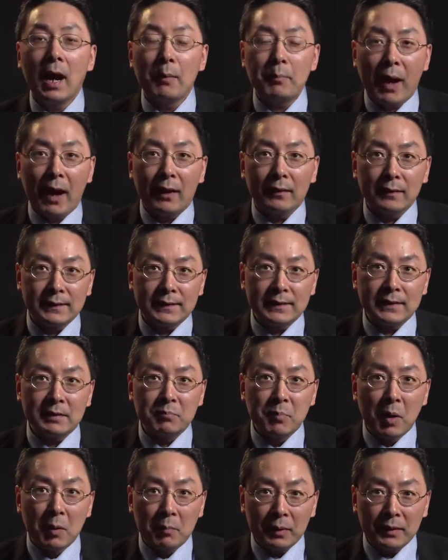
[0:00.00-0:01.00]
policy
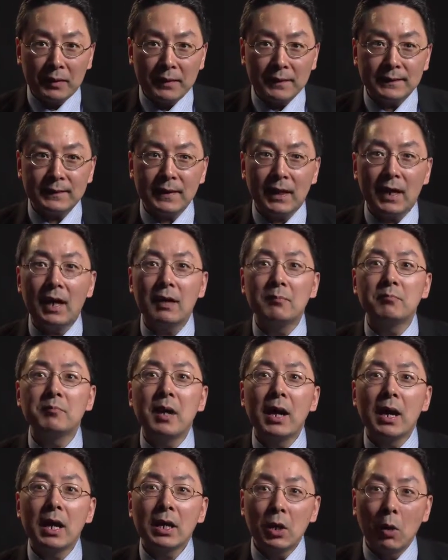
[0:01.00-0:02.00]
immobilism,
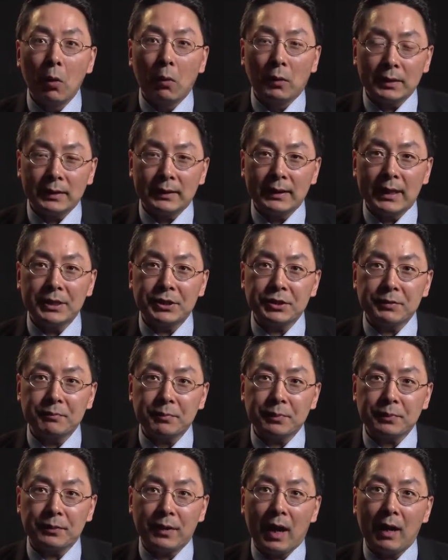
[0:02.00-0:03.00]
coordination
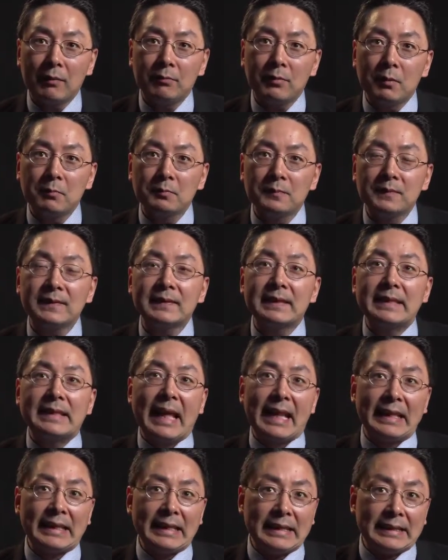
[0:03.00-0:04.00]
problems
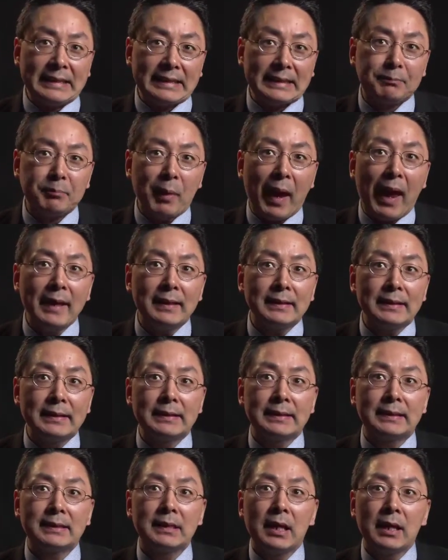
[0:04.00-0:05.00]
that
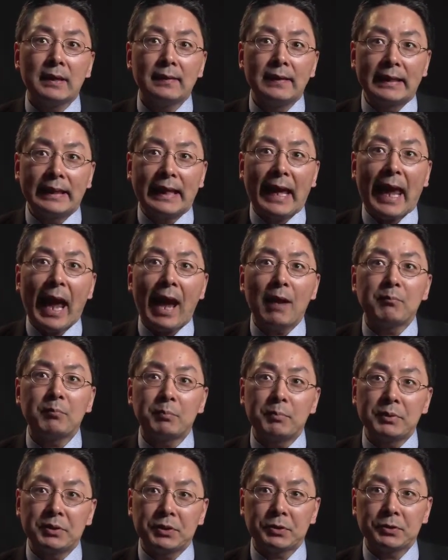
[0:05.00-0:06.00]
expanded the
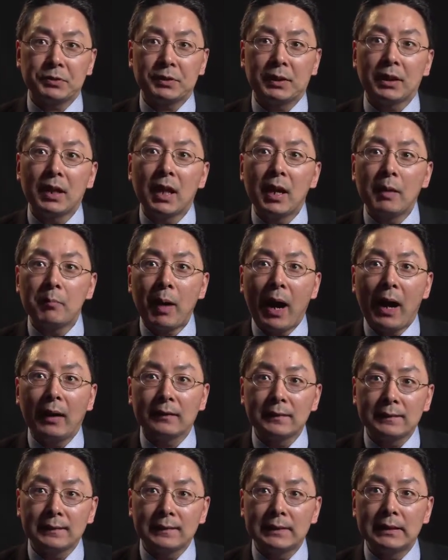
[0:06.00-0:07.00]
gap between
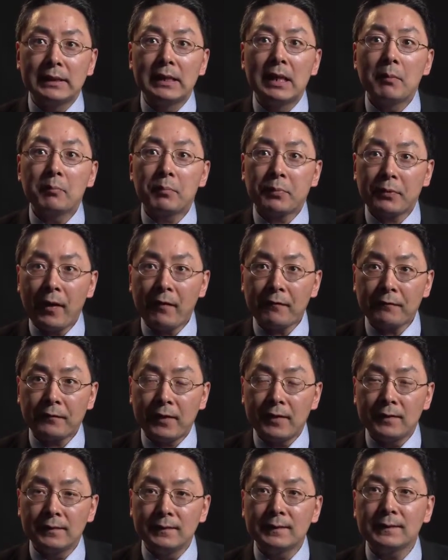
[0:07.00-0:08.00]
policy
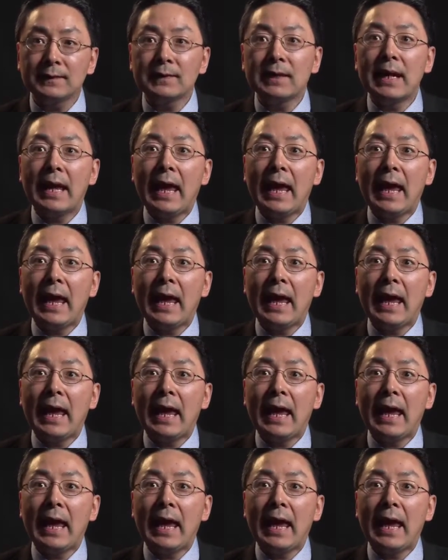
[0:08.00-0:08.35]
preference